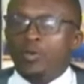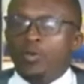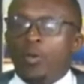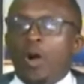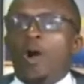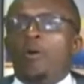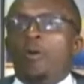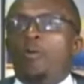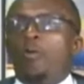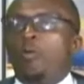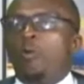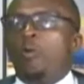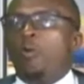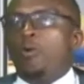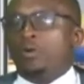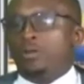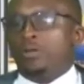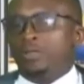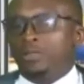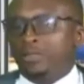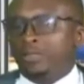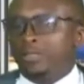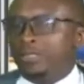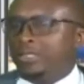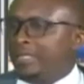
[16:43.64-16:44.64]
are won
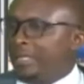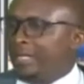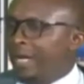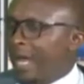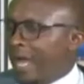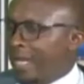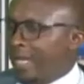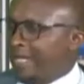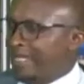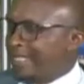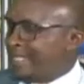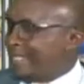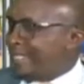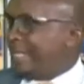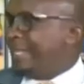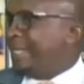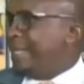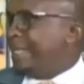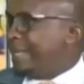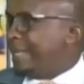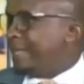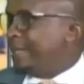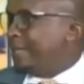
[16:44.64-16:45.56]
and it's clear.